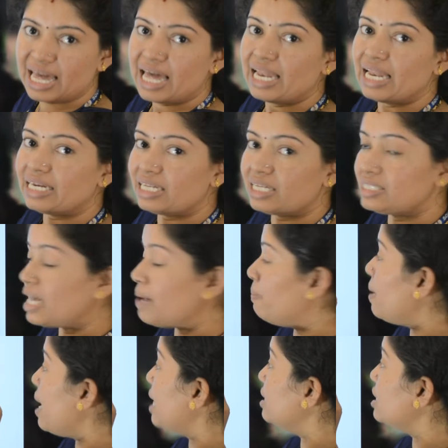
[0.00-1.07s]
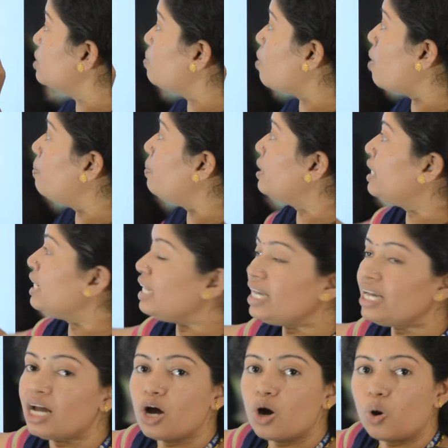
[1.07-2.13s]
Let us apply this
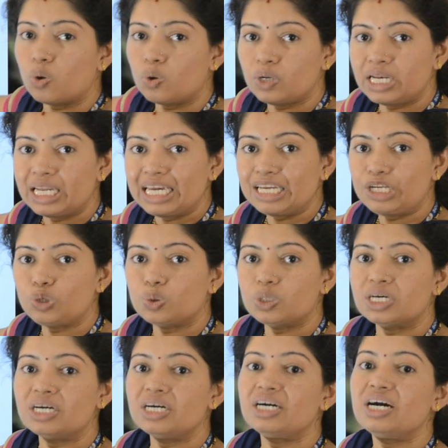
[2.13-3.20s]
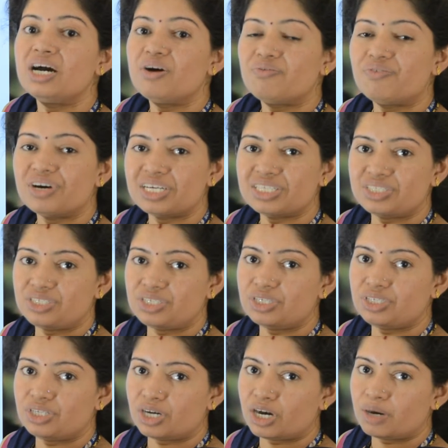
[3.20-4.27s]
property only to the first
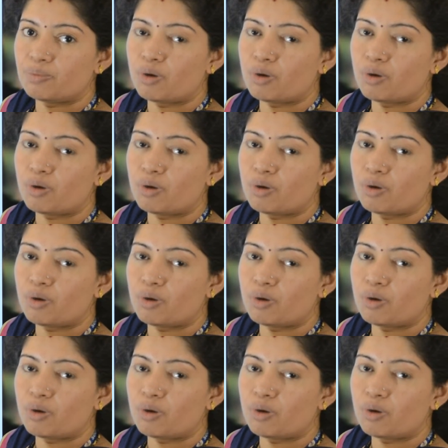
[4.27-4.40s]
term